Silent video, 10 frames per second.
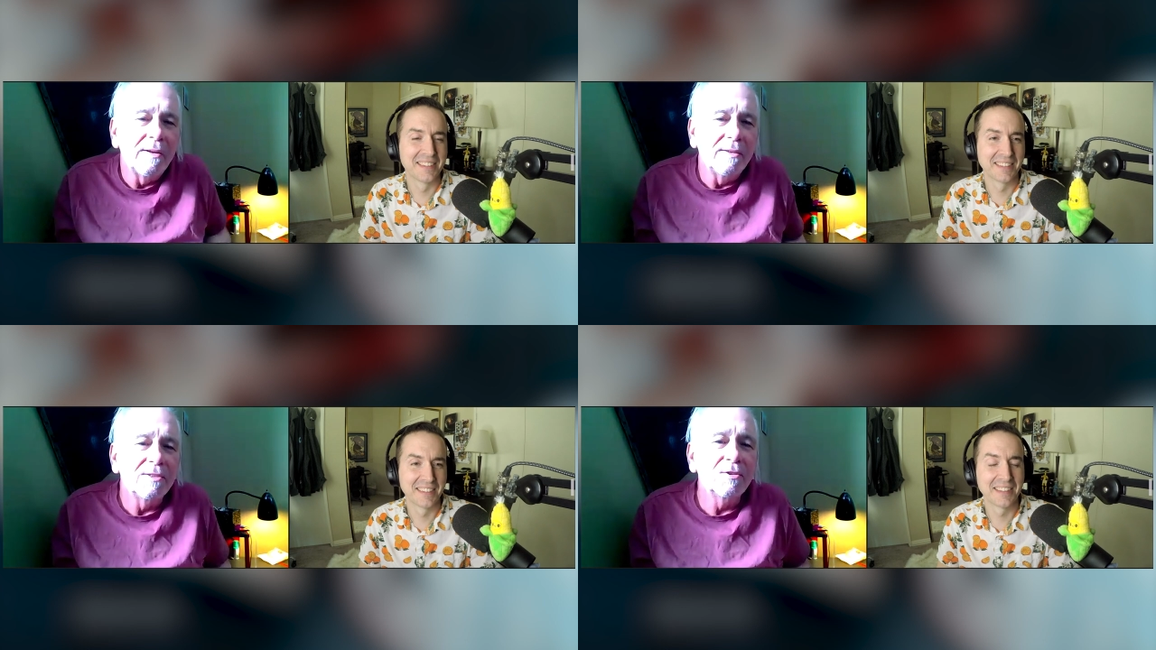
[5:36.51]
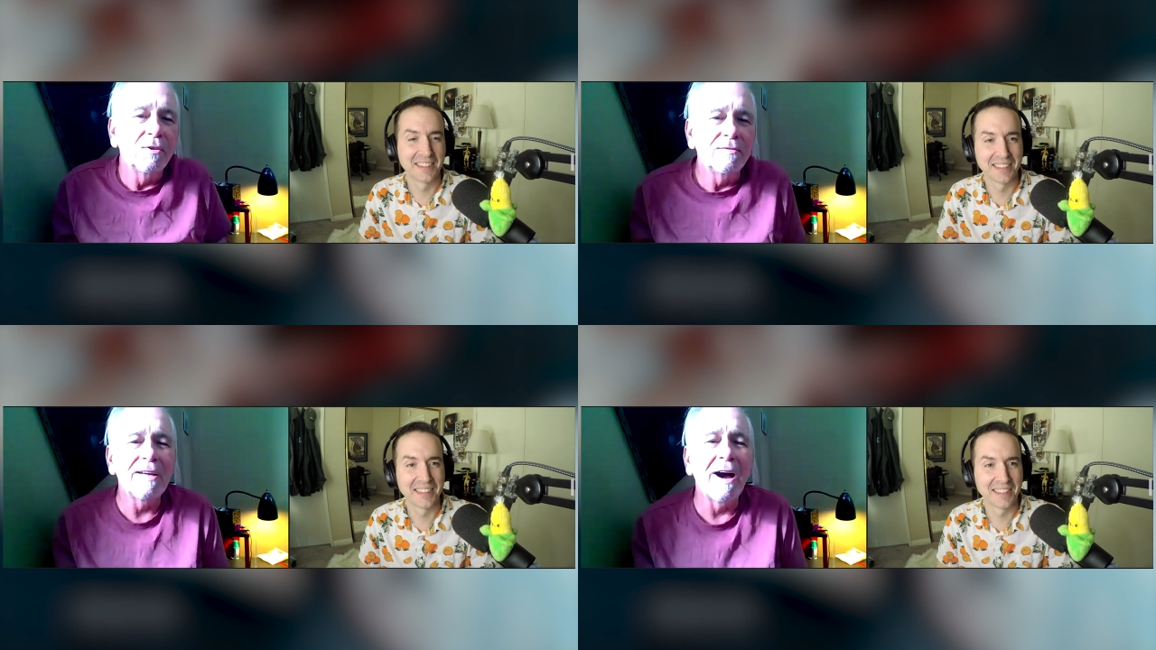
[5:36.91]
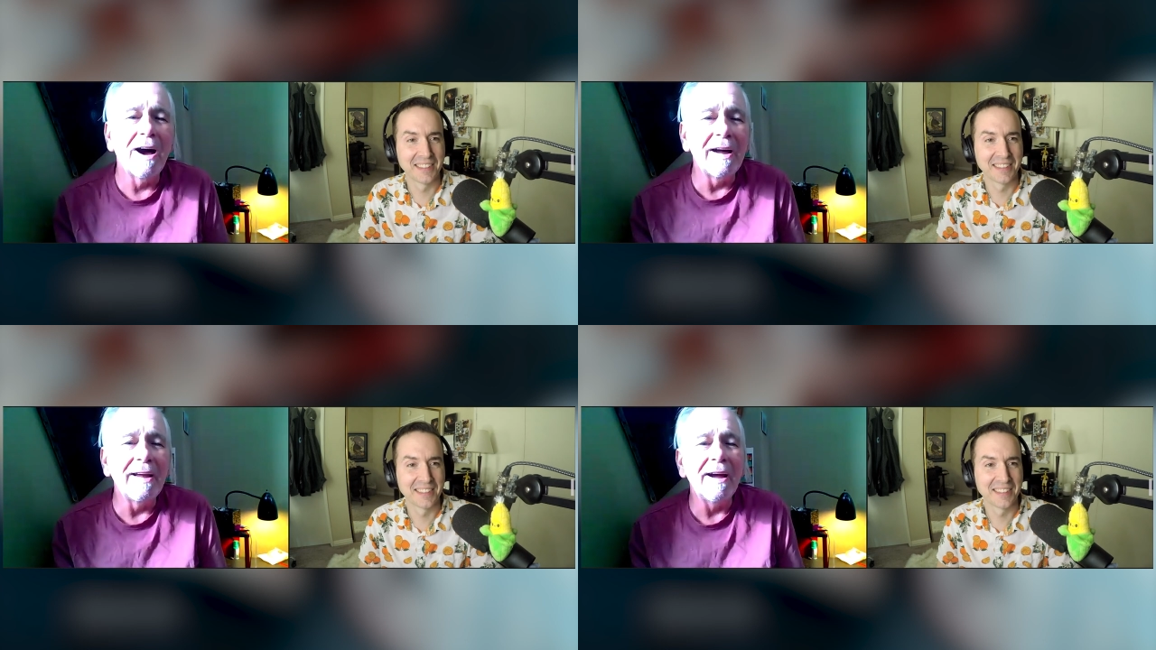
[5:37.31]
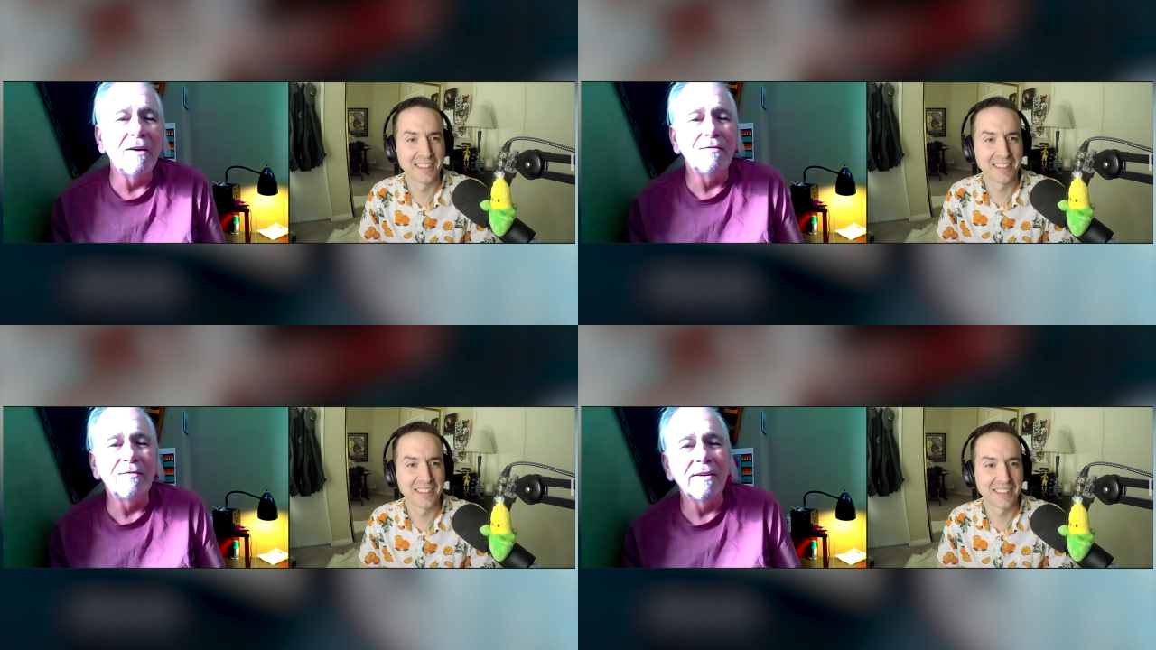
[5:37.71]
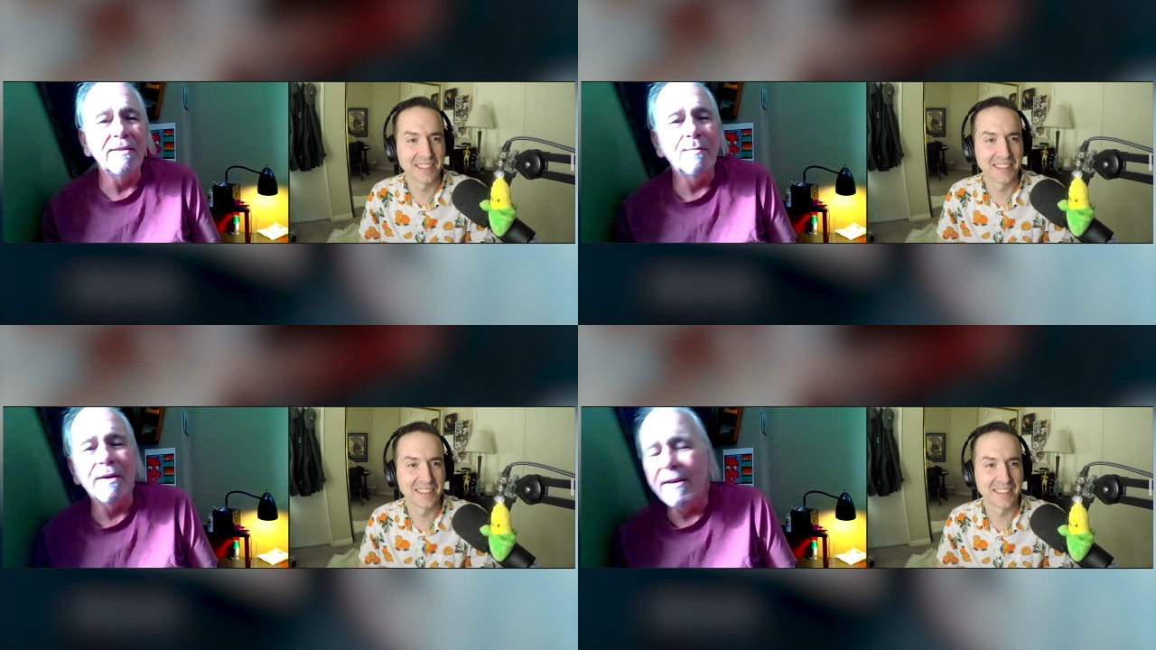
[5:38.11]
Speaker 1: the sort of tie
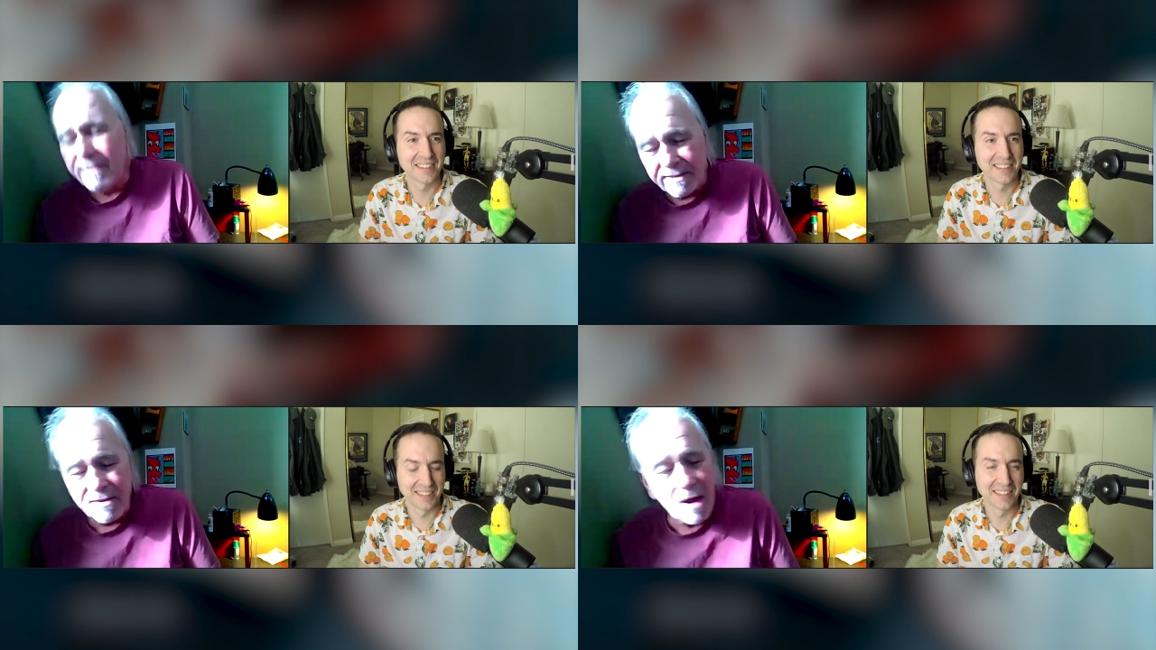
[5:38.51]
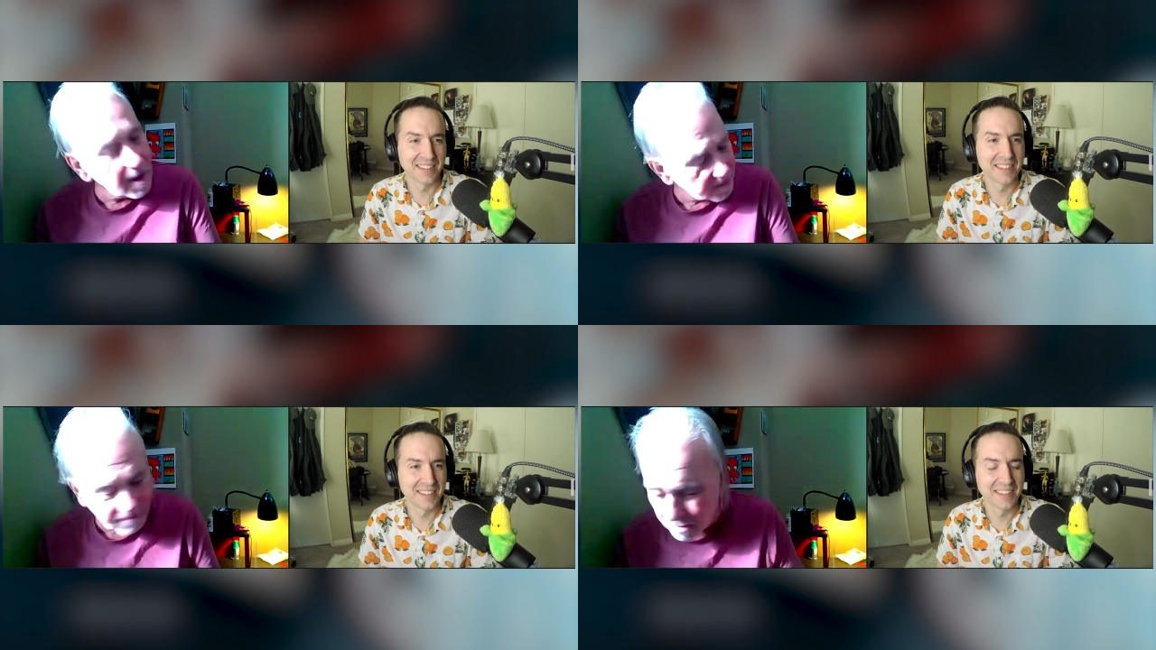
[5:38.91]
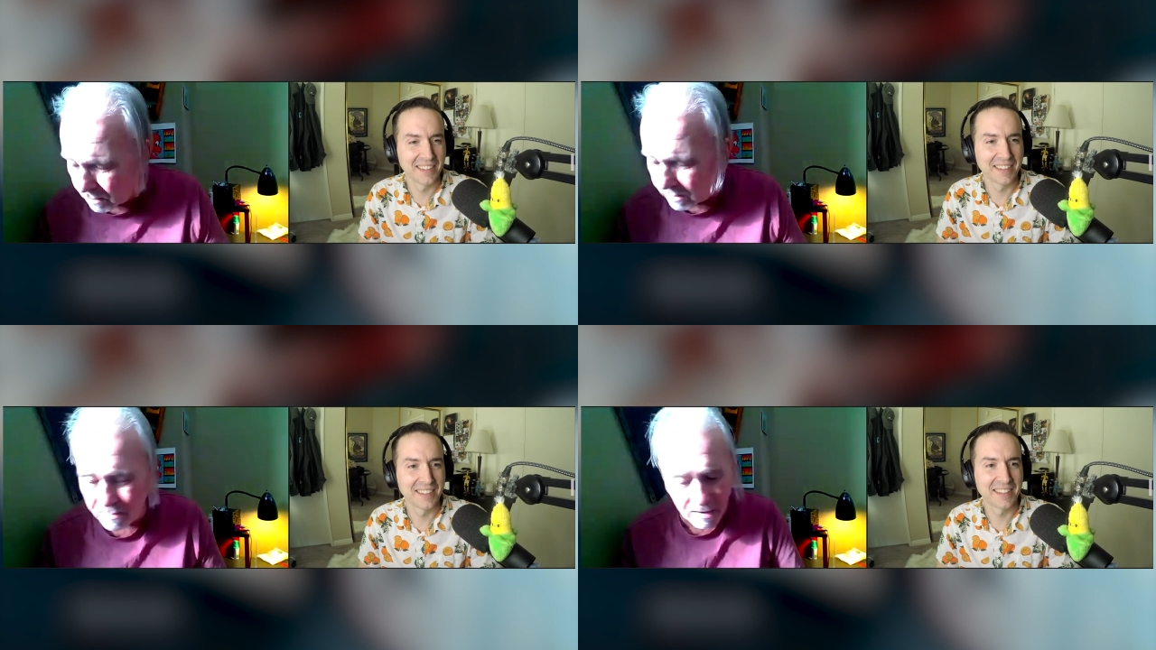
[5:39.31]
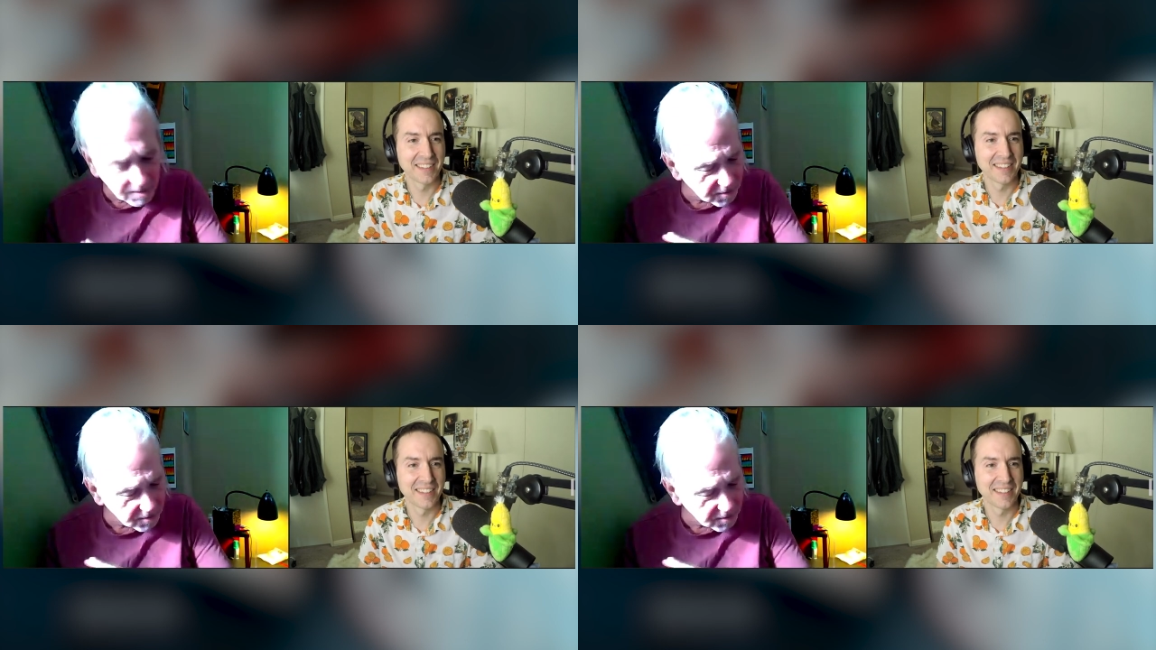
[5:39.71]
outfit. But I did not know. I'm not